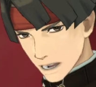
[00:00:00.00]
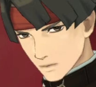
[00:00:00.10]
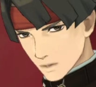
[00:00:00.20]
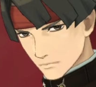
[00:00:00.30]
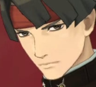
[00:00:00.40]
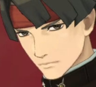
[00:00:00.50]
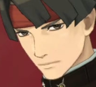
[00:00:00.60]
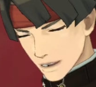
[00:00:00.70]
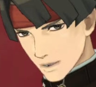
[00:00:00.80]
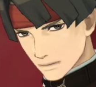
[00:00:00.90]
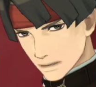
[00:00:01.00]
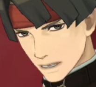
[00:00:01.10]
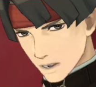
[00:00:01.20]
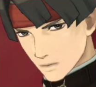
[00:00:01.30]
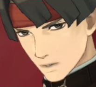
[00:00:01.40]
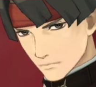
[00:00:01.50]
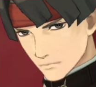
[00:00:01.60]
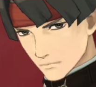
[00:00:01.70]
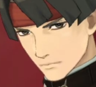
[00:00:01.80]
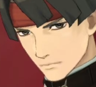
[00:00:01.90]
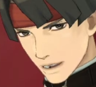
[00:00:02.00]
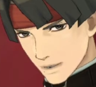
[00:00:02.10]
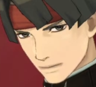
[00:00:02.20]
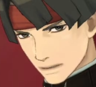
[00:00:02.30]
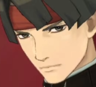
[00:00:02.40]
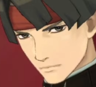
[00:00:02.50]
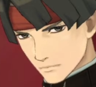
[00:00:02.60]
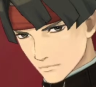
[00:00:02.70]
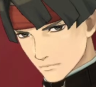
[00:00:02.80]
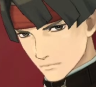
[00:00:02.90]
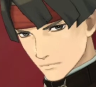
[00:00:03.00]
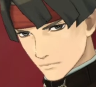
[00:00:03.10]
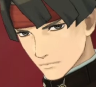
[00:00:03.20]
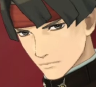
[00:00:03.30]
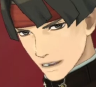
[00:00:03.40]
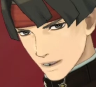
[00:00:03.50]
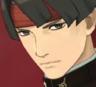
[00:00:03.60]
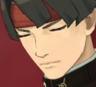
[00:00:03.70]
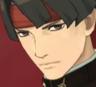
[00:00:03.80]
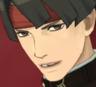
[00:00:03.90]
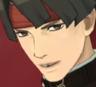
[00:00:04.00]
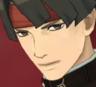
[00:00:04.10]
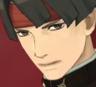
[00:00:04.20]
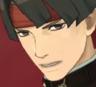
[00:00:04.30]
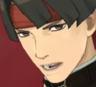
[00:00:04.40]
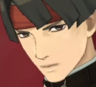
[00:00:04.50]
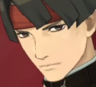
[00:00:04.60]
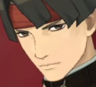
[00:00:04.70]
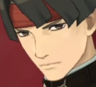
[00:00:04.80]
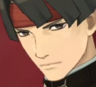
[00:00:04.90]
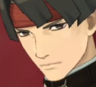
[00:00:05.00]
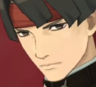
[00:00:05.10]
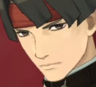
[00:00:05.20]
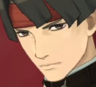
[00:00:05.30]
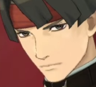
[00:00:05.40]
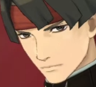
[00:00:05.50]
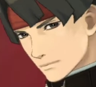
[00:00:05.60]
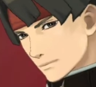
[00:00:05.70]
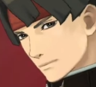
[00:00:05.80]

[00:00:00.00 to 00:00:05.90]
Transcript: As I said from the outset, I believe you're innocent. I trust you, and yet, despite knowing that,